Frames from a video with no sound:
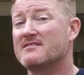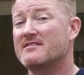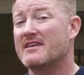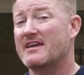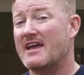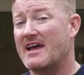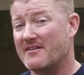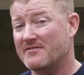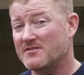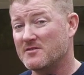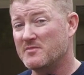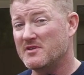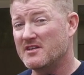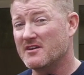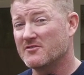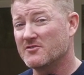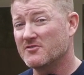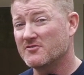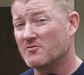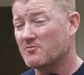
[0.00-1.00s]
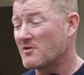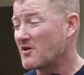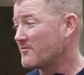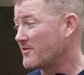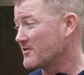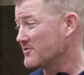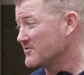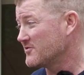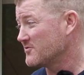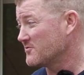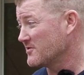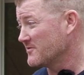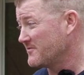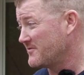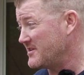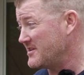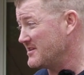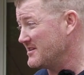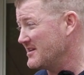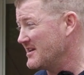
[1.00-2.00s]
they have to be under 1,200 square
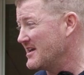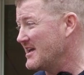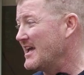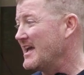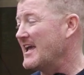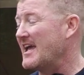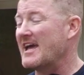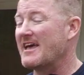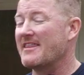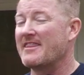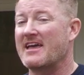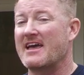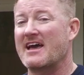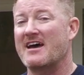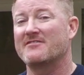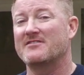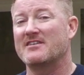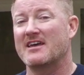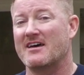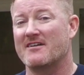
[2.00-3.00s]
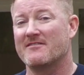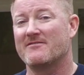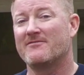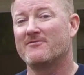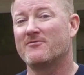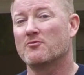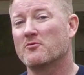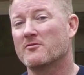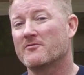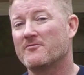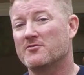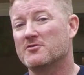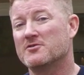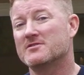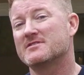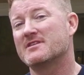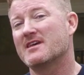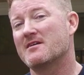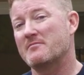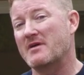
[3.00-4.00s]
feet, and they have to have 4-foot
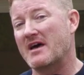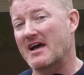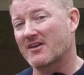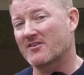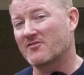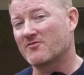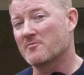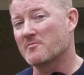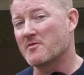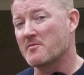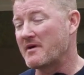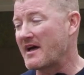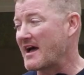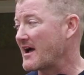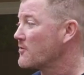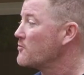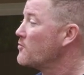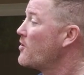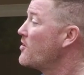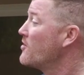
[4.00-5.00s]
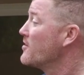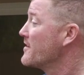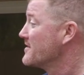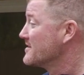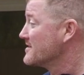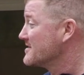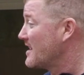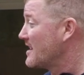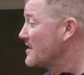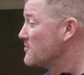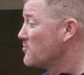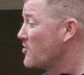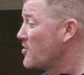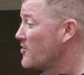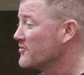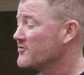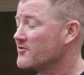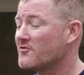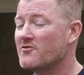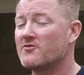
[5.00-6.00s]
setbacks from the back wall and the side
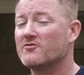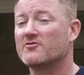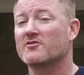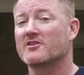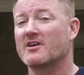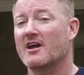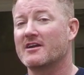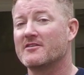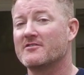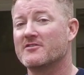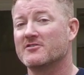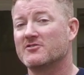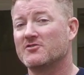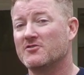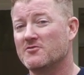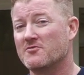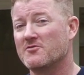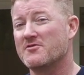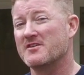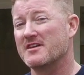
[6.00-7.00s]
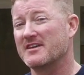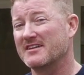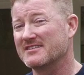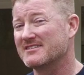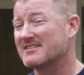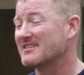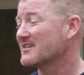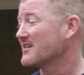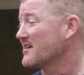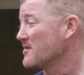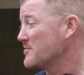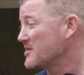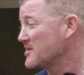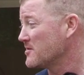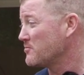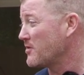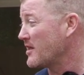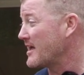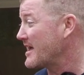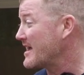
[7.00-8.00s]
wall. So those are kind of the two things that come into
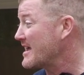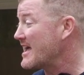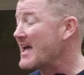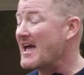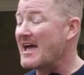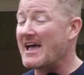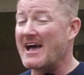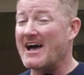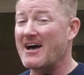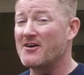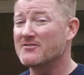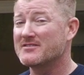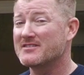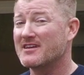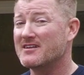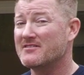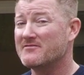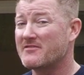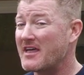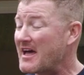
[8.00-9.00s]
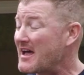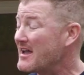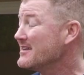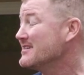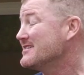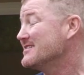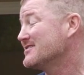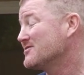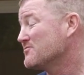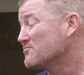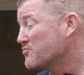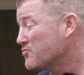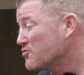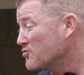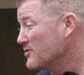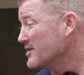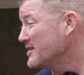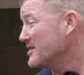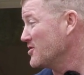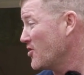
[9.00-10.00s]
play. Outside of that, it's
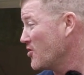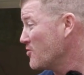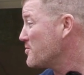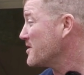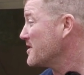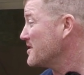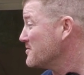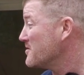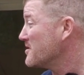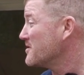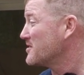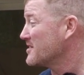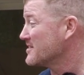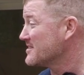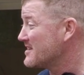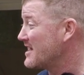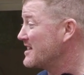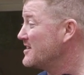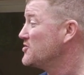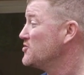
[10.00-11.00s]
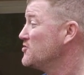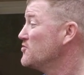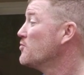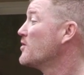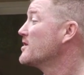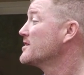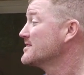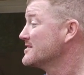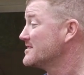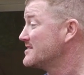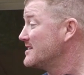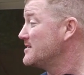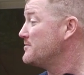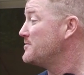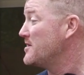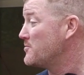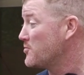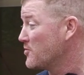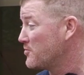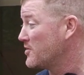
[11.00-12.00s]
pretty open because they do want to see
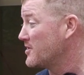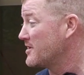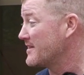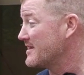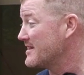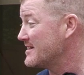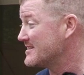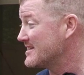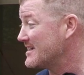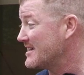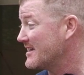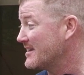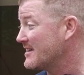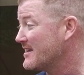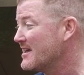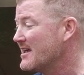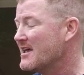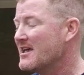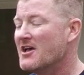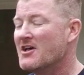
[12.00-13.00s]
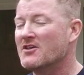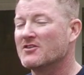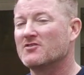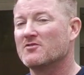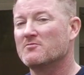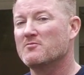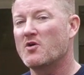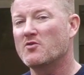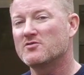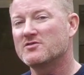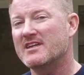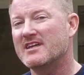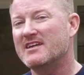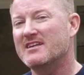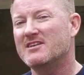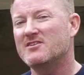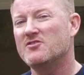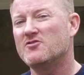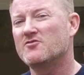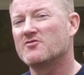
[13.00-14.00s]
people putting these in. Mm-hmm. So most
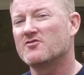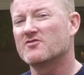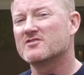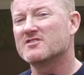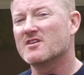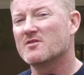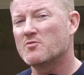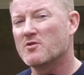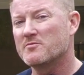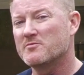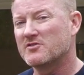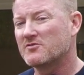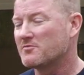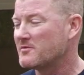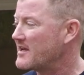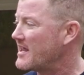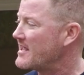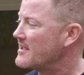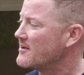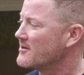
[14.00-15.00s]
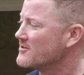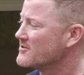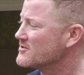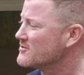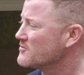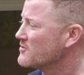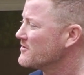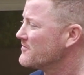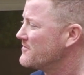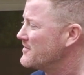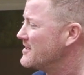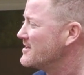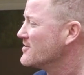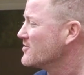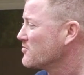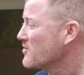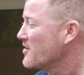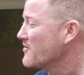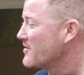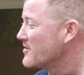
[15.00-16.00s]
ADUs are somewhere between 800 square feet and
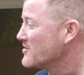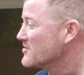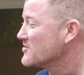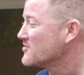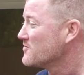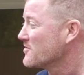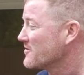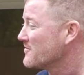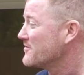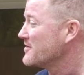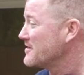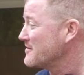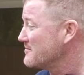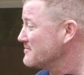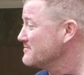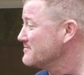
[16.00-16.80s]
1,200 square feet.